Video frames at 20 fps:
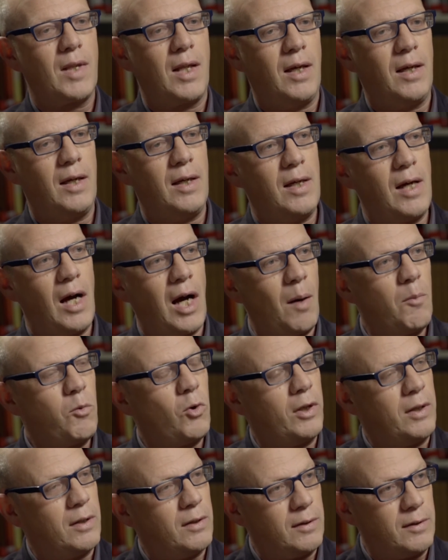
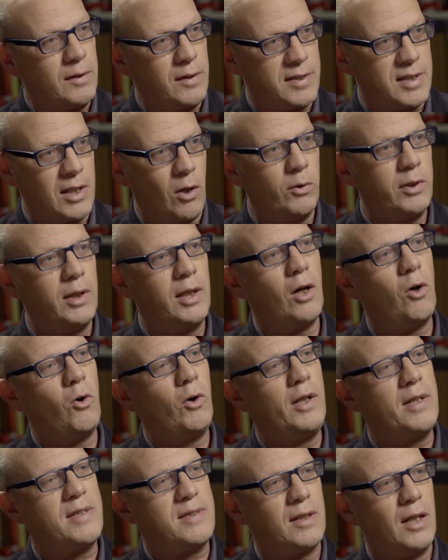Aramco Saudi
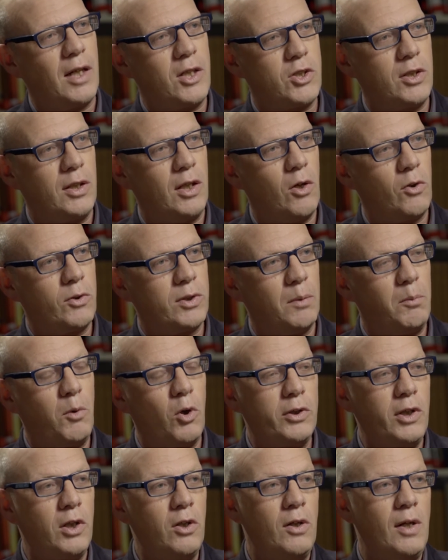oil installation along the
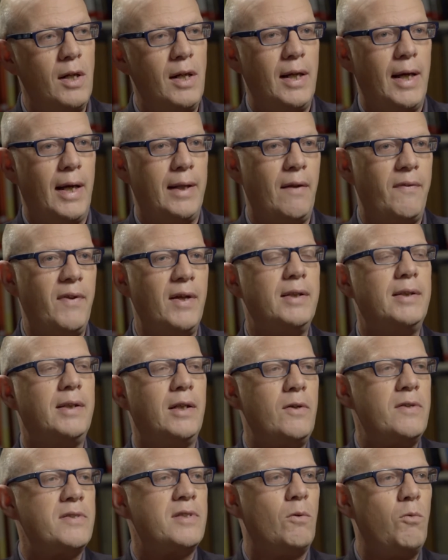border, and I think
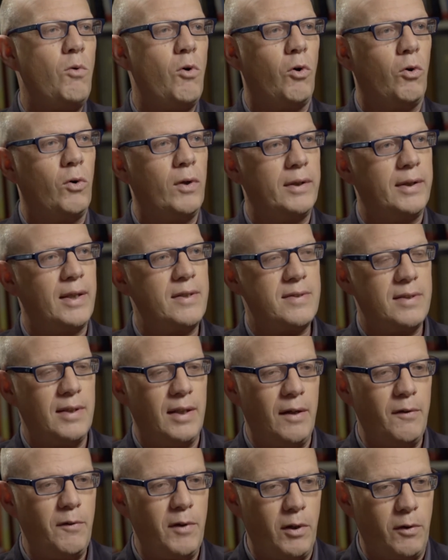there is a war.
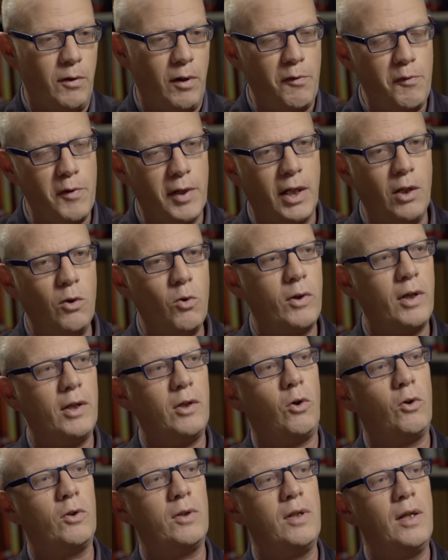If we can look
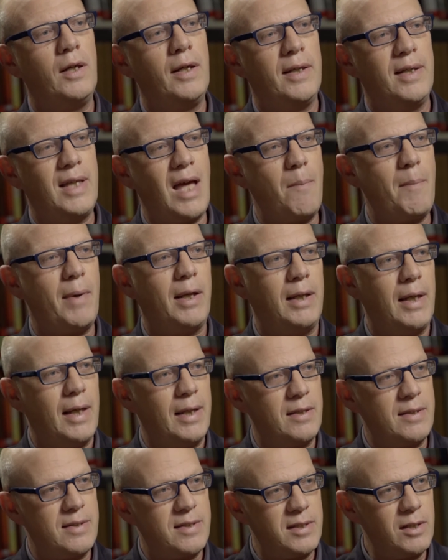on Yemen
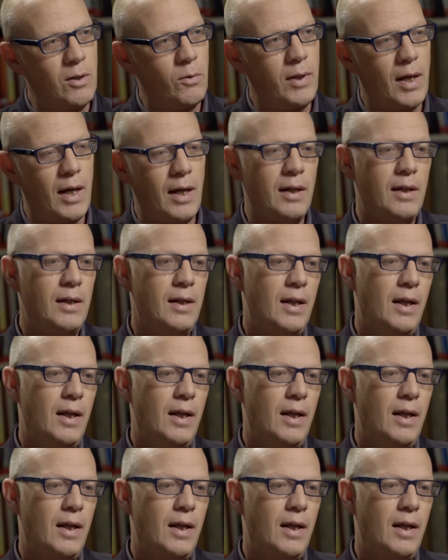and Syria,